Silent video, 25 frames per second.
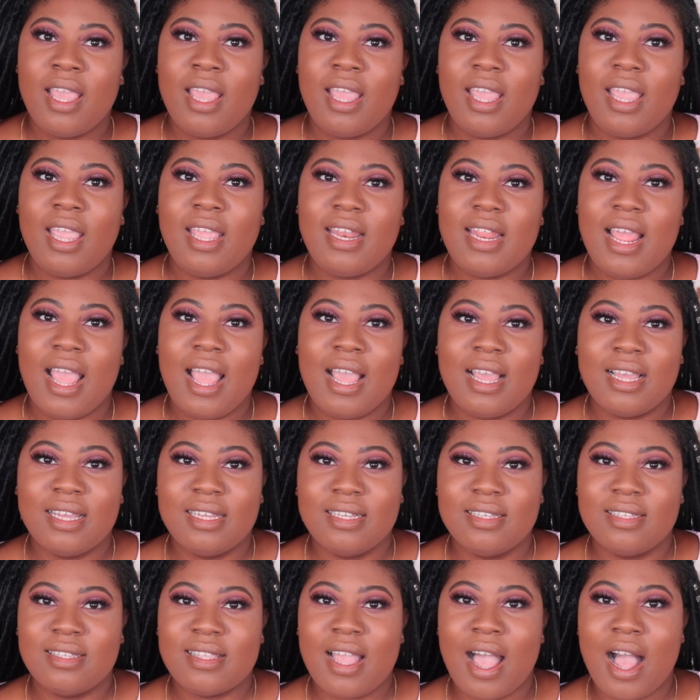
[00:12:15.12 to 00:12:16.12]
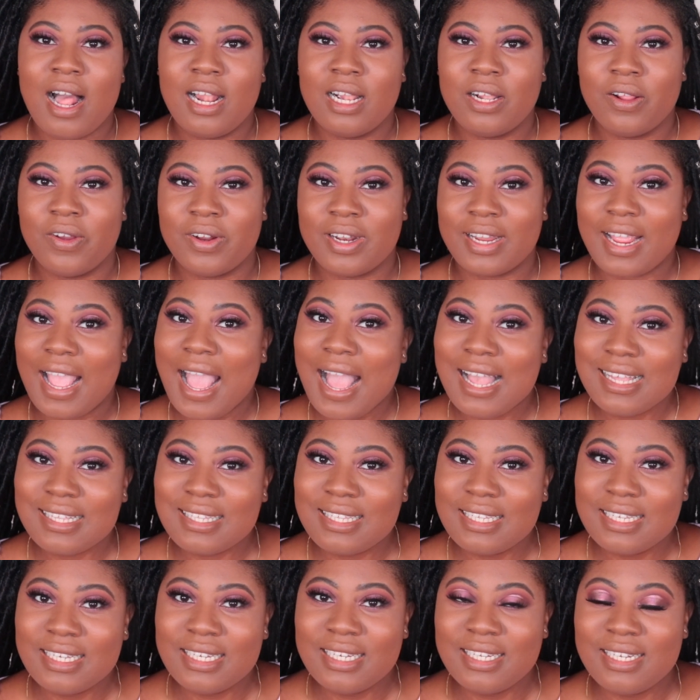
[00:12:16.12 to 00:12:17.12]
It has hyaluronic
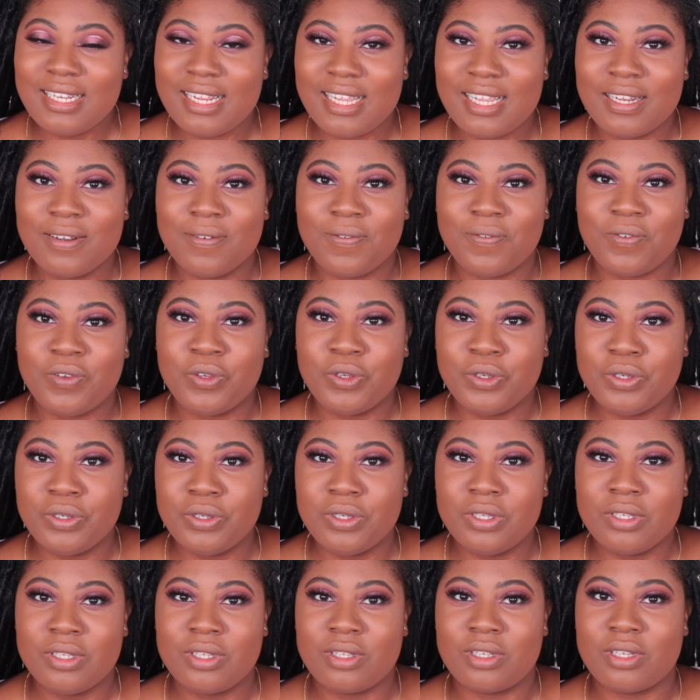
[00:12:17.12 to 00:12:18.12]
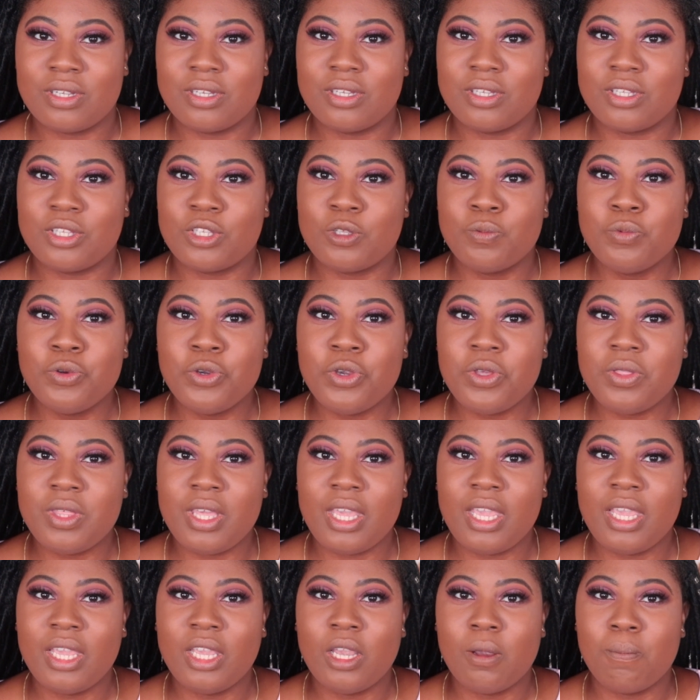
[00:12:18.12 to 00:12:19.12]
acid, infused
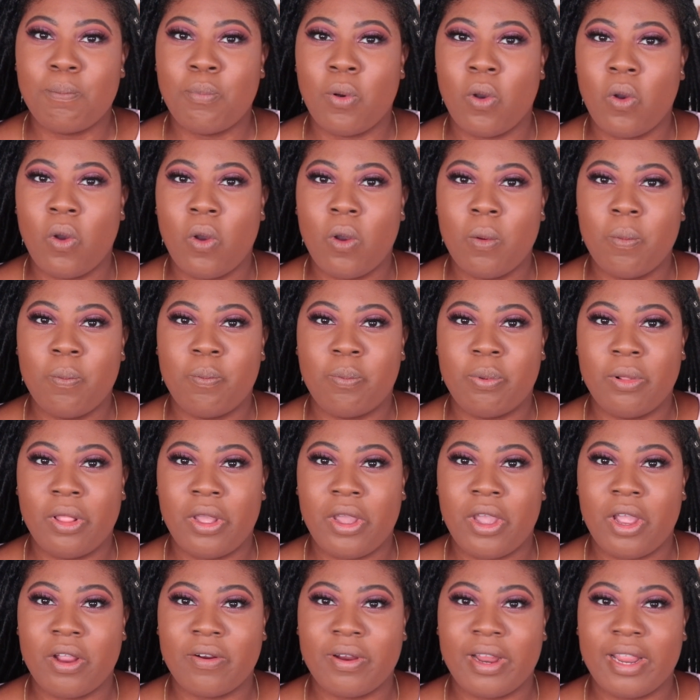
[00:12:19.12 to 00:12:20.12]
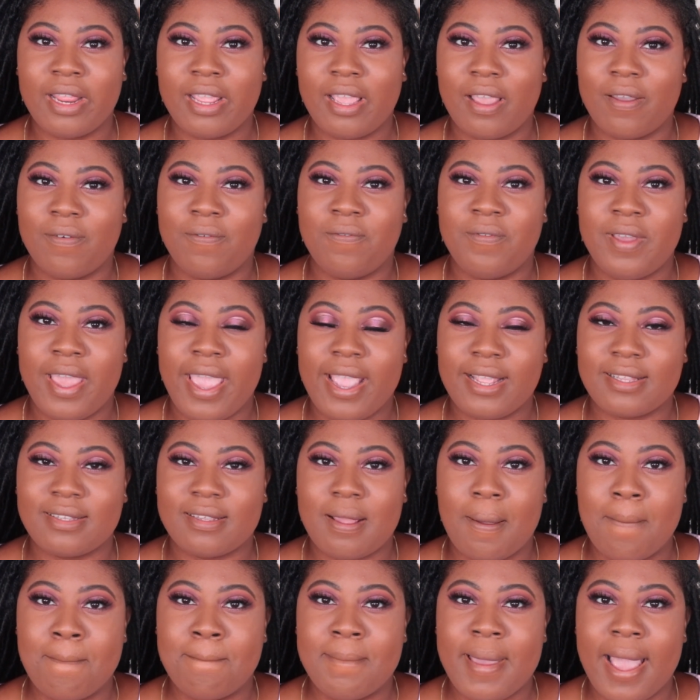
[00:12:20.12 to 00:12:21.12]
smoothing, pore blurring effect,
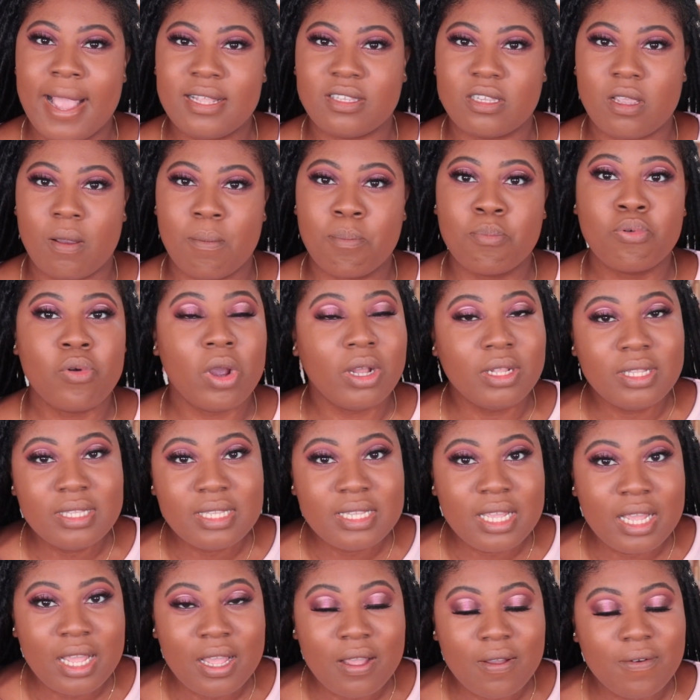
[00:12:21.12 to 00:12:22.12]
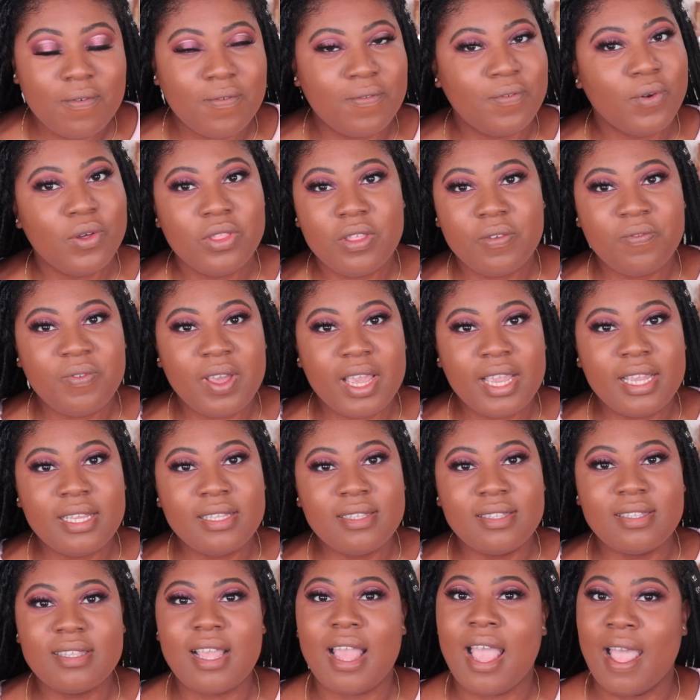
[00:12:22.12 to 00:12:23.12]
matte bronzer for the
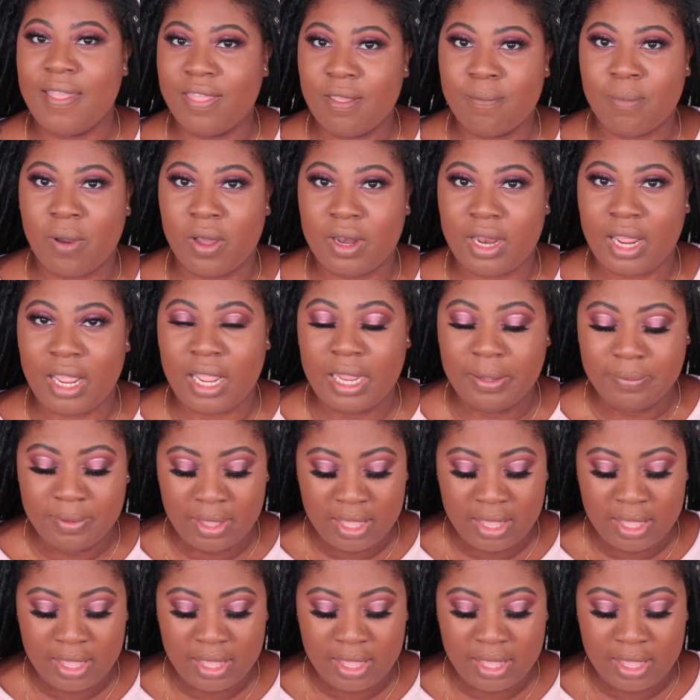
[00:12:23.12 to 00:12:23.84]
face and the body.